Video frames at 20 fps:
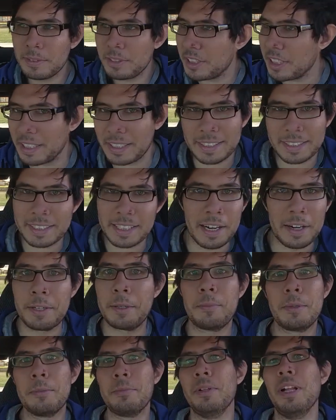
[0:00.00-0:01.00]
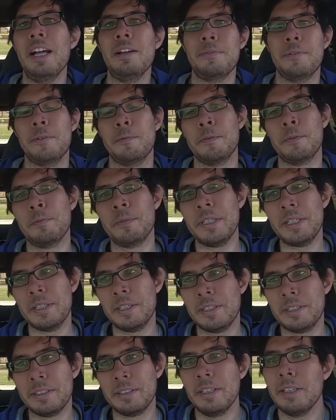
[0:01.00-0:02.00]
gig economy platform to be
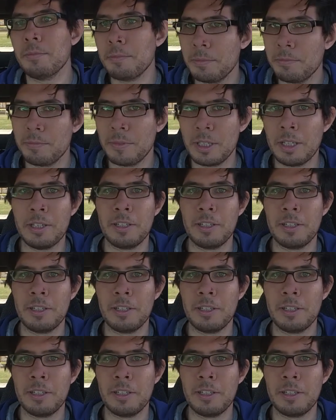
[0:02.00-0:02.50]
on.